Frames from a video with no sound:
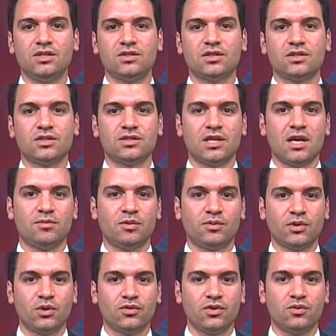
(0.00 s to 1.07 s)
such as
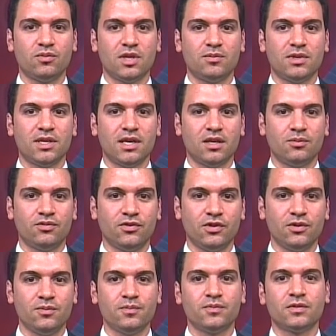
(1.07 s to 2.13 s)
ibuprofen may be helpful